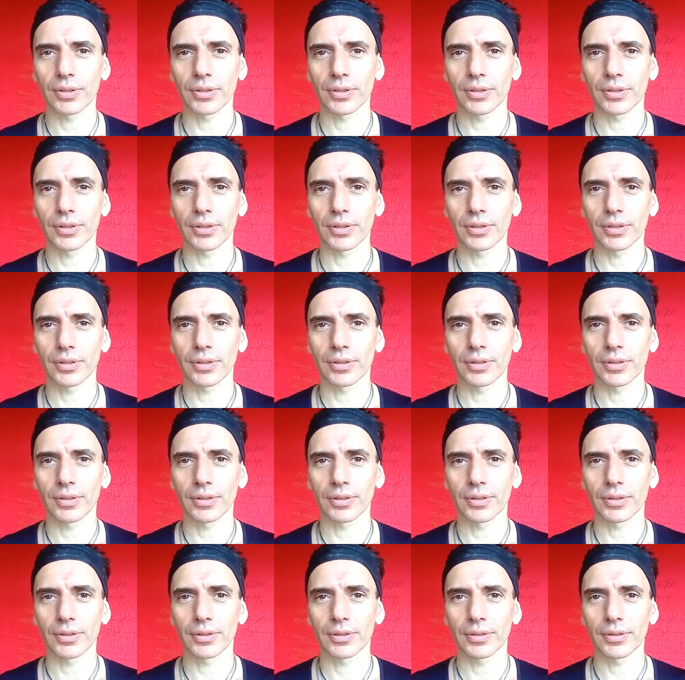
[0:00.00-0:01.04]

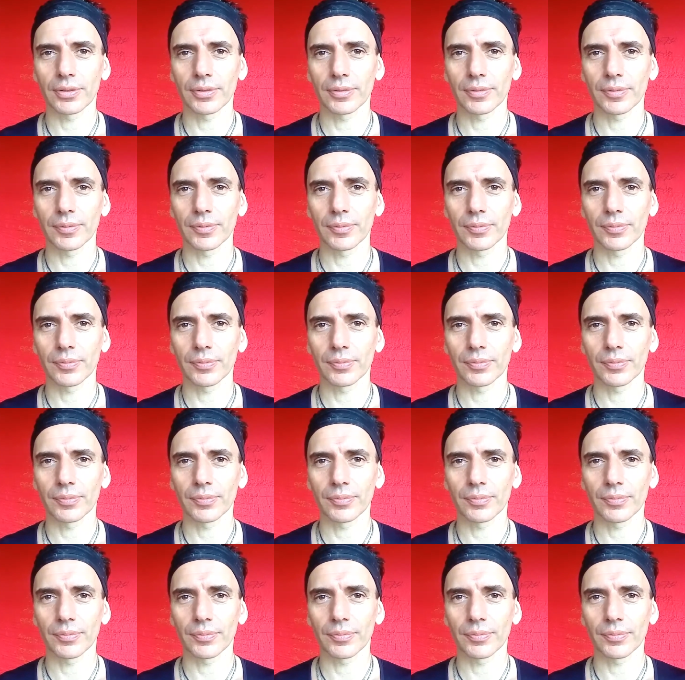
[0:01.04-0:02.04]
[no speech]